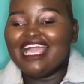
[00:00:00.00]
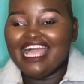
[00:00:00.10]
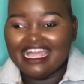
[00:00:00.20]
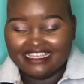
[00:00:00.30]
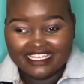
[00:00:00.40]

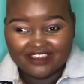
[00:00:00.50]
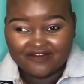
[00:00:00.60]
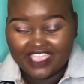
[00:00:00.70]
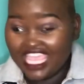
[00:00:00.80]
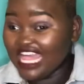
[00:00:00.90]
live a
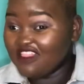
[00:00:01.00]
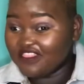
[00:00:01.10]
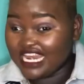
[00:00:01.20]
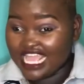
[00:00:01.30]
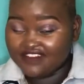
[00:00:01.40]
healthy
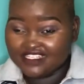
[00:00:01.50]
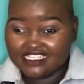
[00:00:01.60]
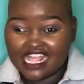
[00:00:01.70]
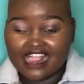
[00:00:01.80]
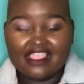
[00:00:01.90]

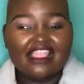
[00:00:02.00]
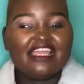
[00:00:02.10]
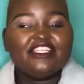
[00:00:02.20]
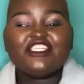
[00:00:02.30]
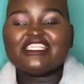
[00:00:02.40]
lifestyle.
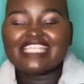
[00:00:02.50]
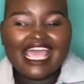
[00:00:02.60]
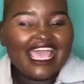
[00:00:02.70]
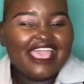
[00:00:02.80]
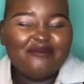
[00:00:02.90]

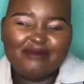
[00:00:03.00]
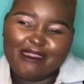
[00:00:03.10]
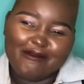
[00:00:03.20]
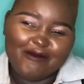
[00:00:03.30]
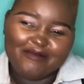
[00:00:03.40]
Try by
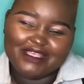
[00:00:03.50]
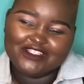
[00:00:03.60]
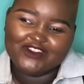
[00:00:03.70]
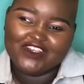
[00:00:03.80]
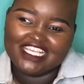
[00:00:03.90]
all means
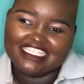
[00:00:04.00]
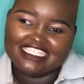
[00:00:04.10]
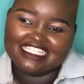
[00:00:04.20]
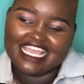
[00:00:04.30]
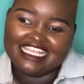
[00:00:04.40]
to
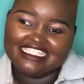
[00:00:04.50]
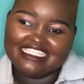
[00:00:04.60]
exercise.